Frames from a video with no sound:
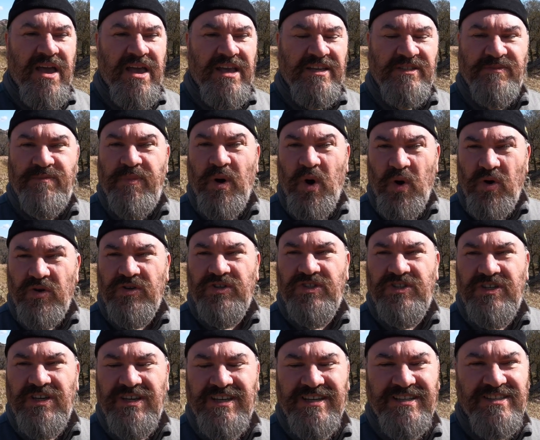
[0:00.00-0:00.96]
his
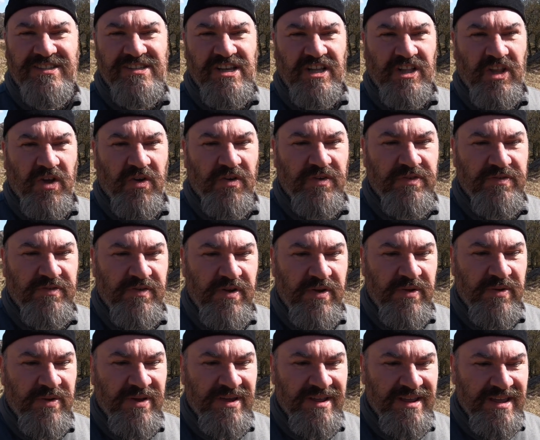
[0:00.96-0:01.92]
books to look
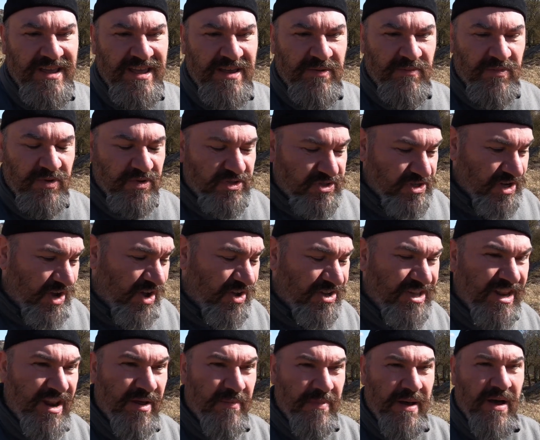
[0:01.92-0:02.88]
through. We're
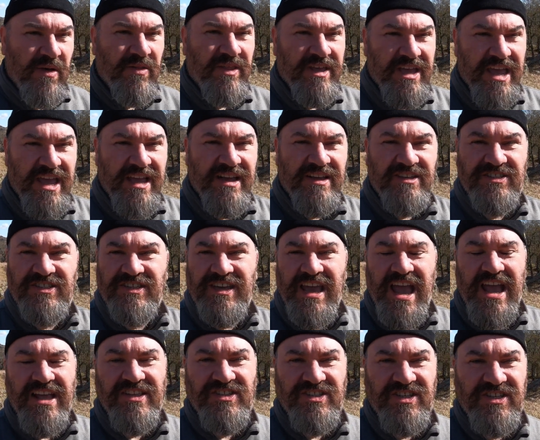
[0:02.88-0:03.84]
talking about the ink
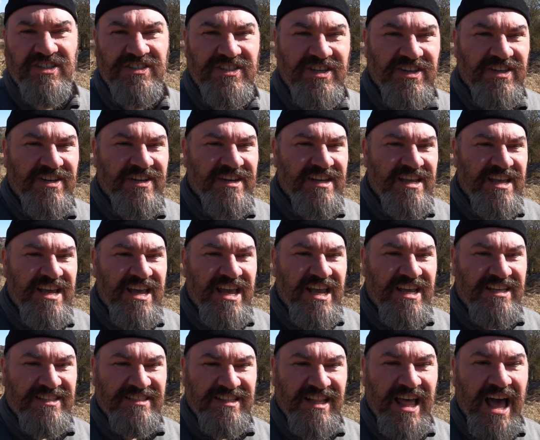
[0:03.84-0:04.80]
sketches and
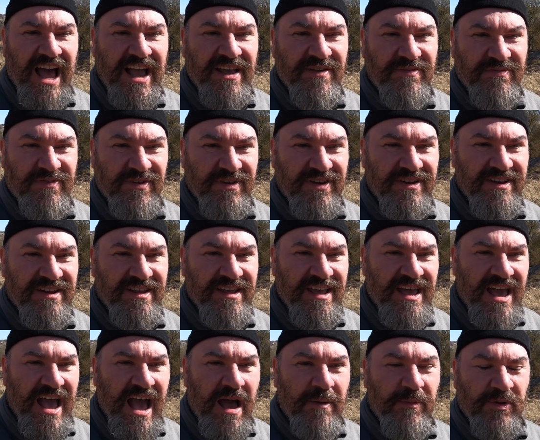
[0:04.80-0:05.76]
his life and
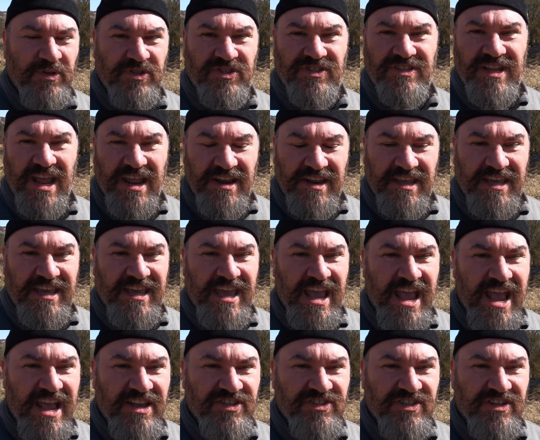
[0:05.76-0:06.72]
how much
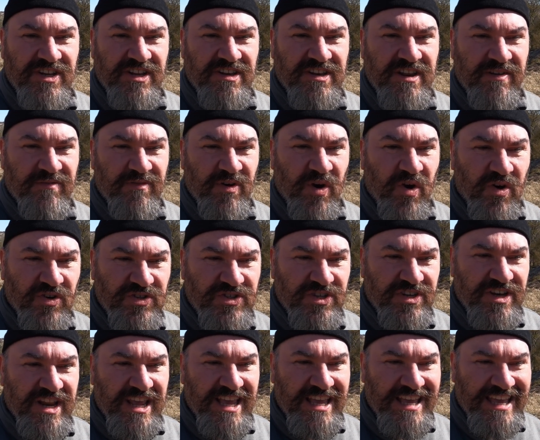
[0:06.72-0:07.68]
dedication and
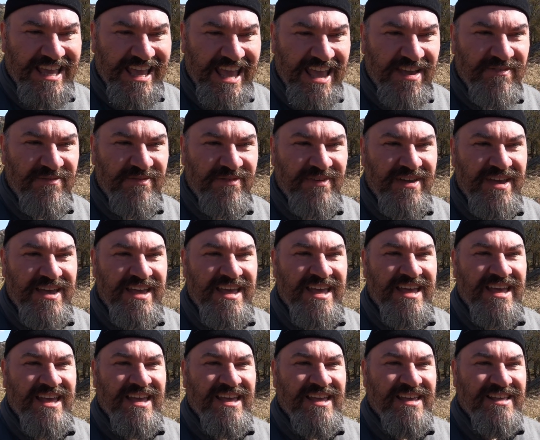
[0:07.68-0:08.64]
devotion
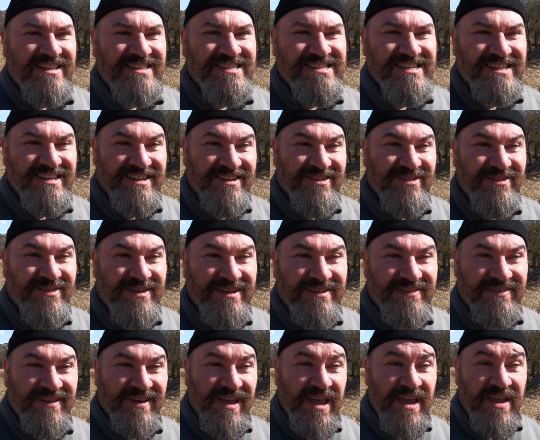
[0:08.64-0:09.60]

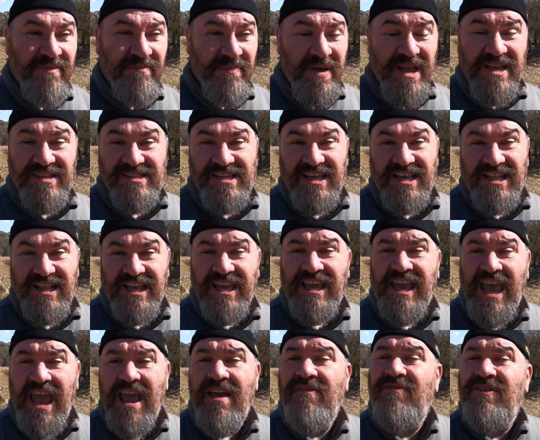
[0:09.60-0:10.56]
he basically
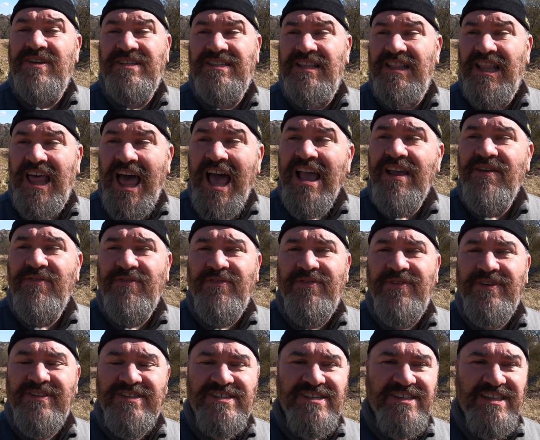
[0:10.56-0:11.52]
gave his
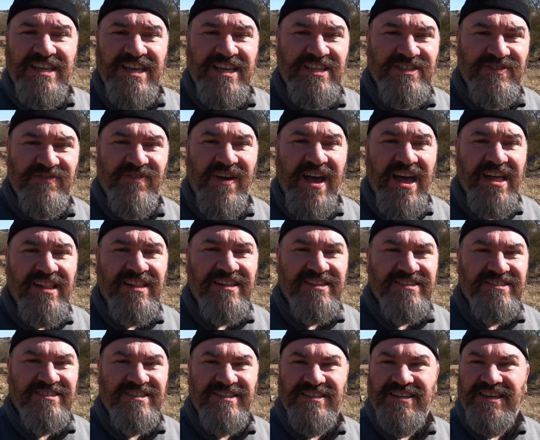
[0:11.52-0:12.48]
life to these
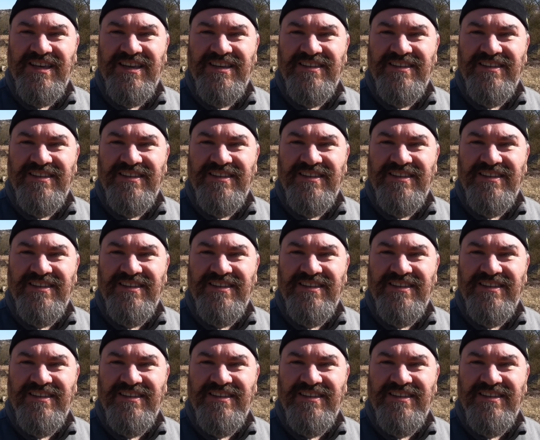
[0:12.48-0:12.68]
fells.